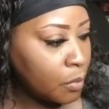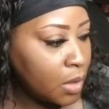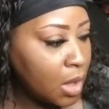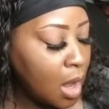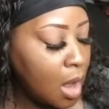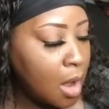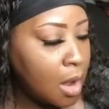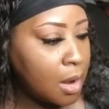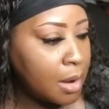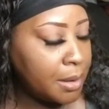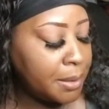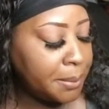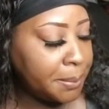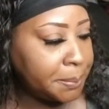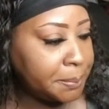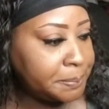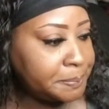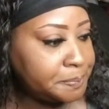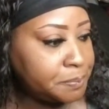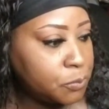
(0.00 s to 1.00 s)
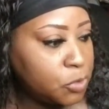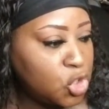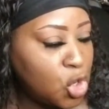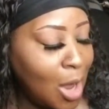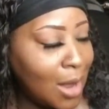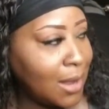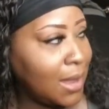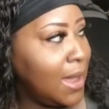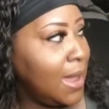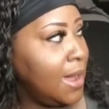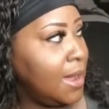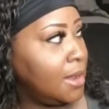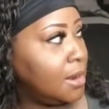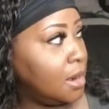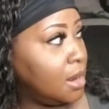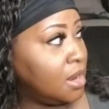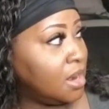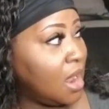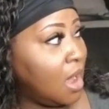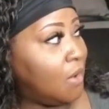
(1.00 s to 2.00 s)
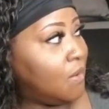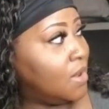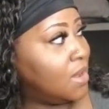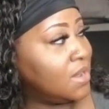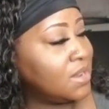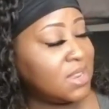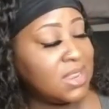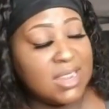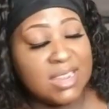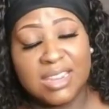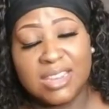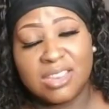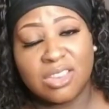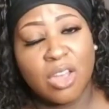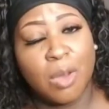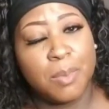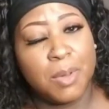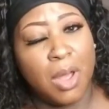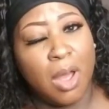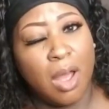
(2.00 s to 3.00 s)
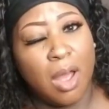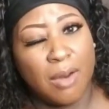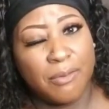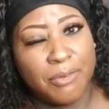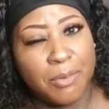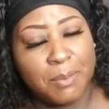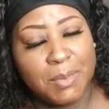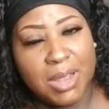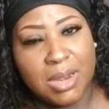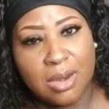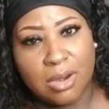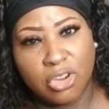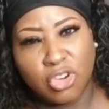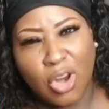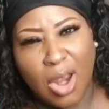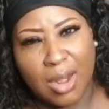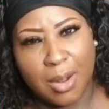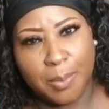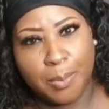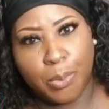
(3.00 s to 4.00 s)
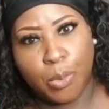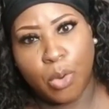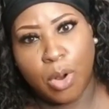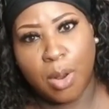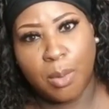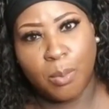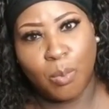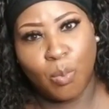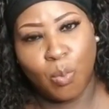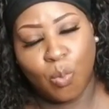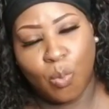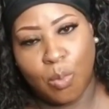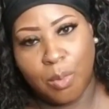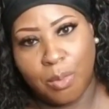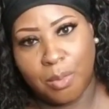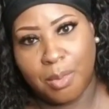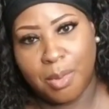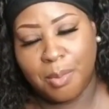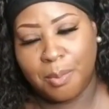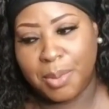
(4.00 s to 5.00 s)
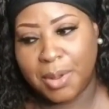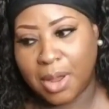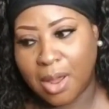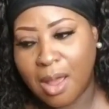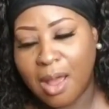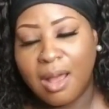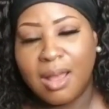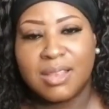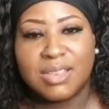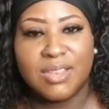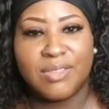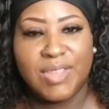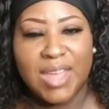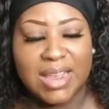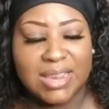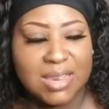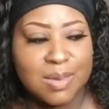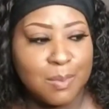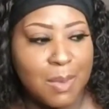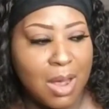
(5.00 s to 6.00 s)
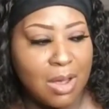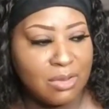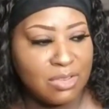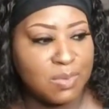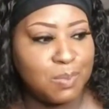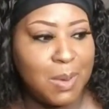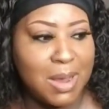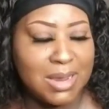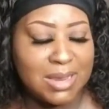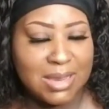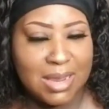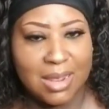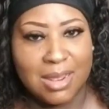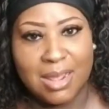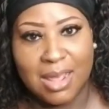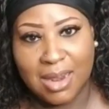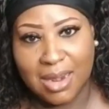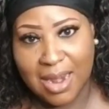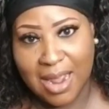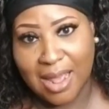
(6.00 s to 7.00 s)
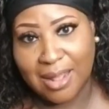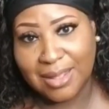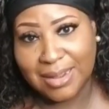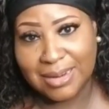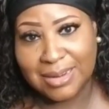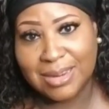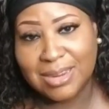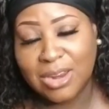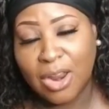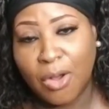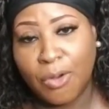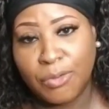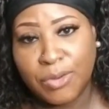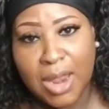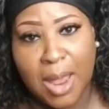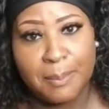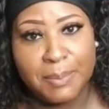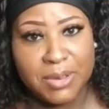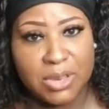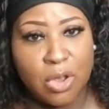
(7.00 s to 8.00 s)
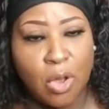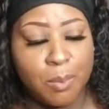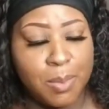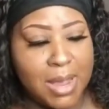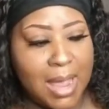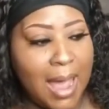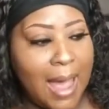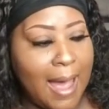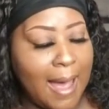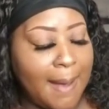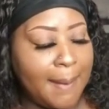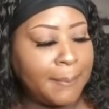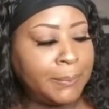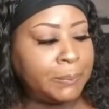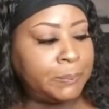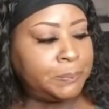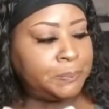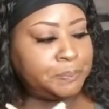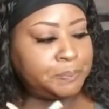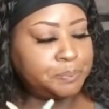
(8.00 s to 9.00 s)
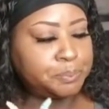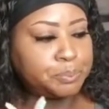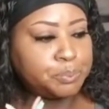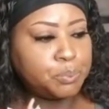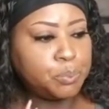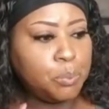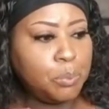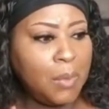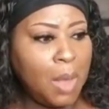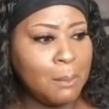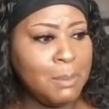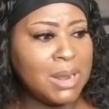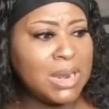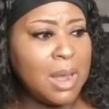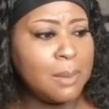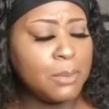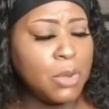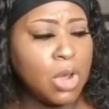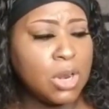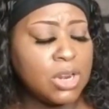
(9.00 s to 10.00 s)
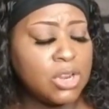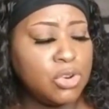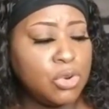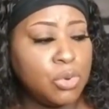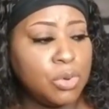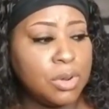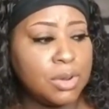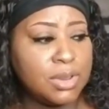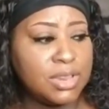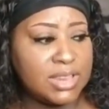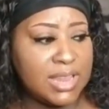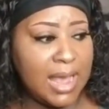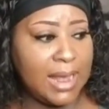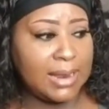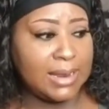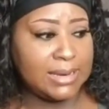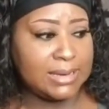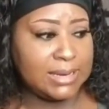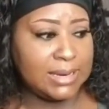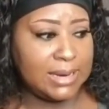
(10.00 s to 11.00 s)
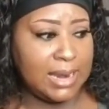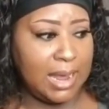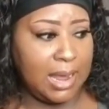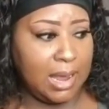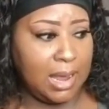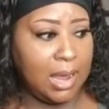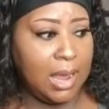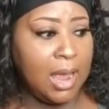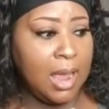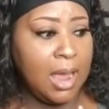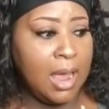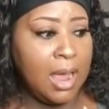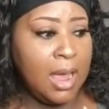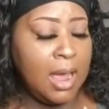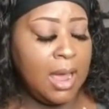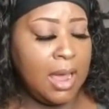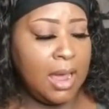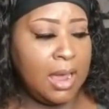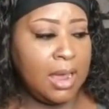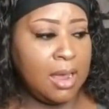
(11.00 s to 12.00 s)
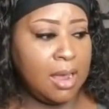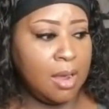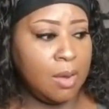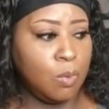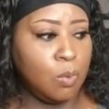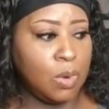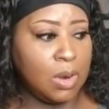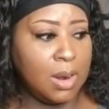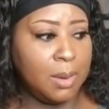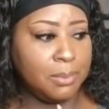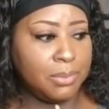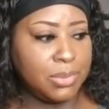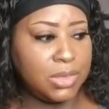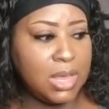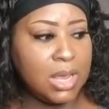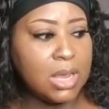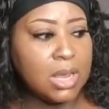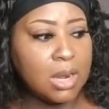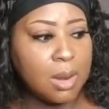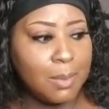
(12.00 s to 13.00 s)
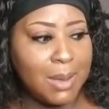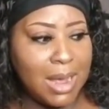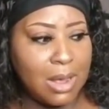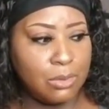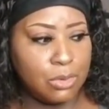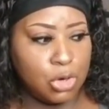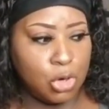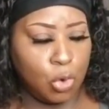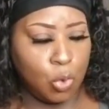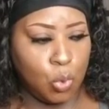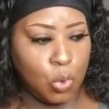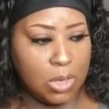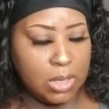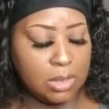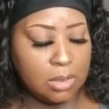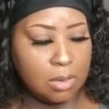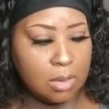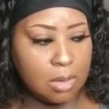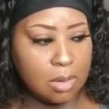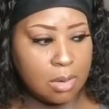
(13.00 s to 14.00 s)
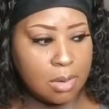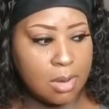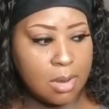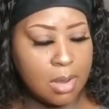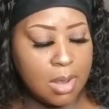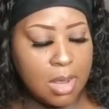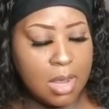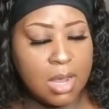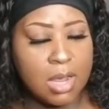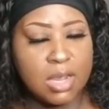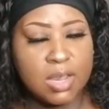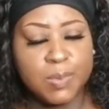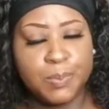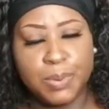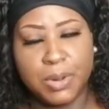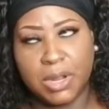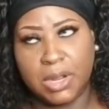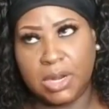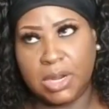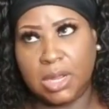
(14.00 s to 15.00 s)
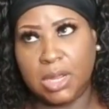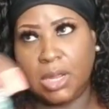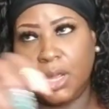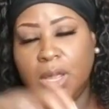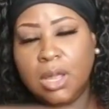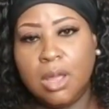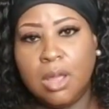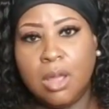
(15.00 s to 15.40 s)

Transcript: So I can't, in all honesty, it's gonna be hard for me to try to prep because of that small space, and then now the stove top is gonna be hot. But I'm gonna do a salad today, and what I'm thinking about doing is putting